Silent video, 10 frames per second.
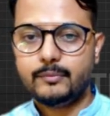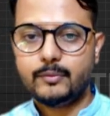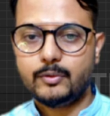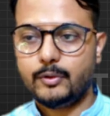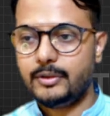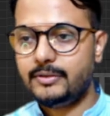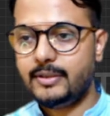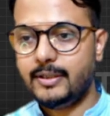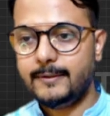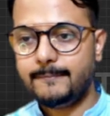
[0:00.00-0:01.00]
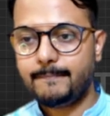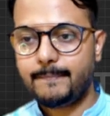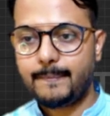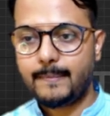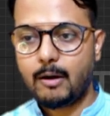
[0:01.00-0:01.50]
So it's there.
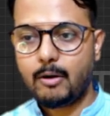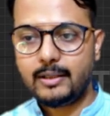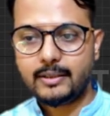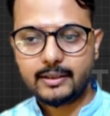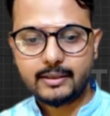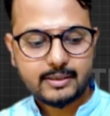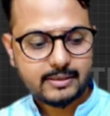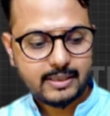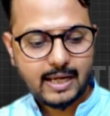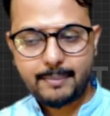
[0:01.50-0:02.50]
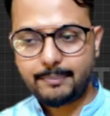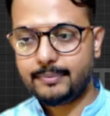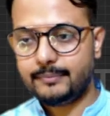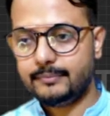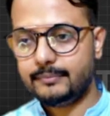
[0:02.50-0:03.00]
Now I'll take the stack,
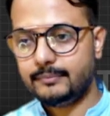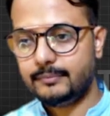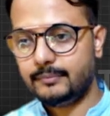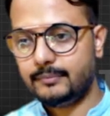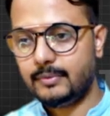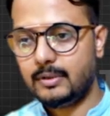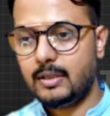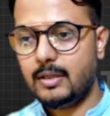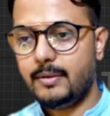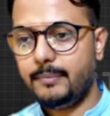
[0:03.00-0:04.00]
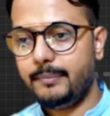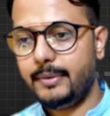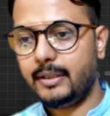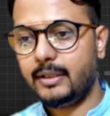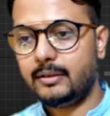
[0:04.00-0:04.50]

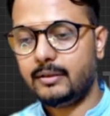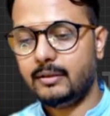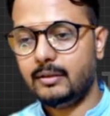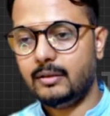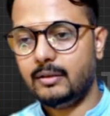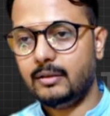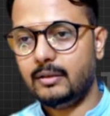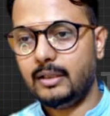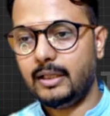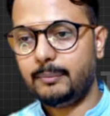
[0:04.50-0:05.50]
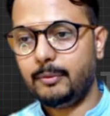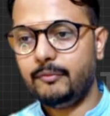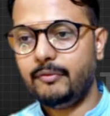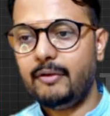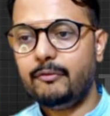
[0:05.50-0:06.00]
make it like
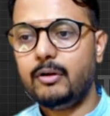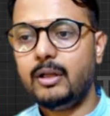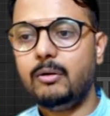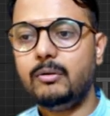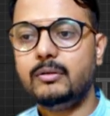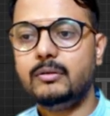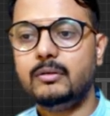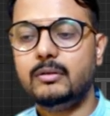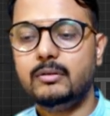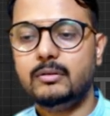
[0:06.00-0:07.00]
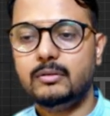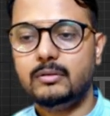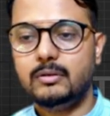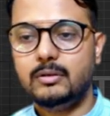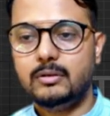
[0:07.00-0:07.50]
0.5 for now,
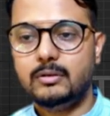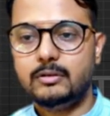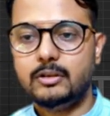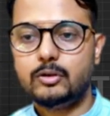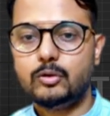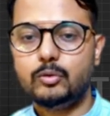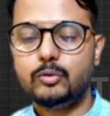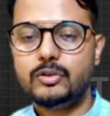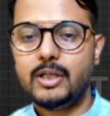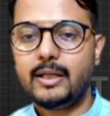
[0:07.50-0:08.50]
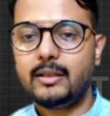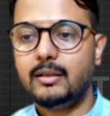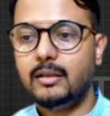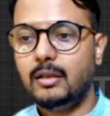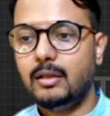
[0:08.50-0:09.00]
just to check,
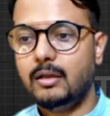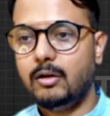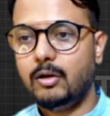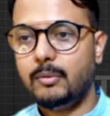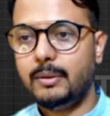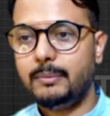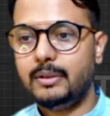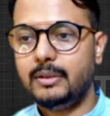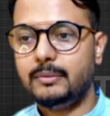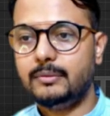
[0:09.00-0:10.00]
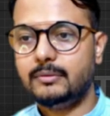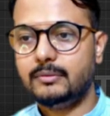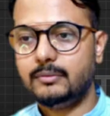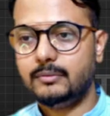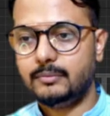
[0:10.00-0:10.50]
maybe
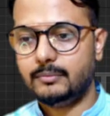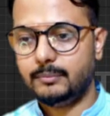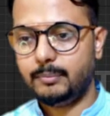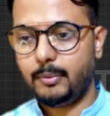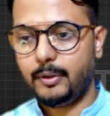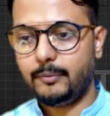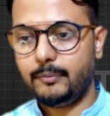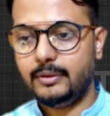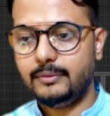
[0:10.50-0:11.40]
0.1.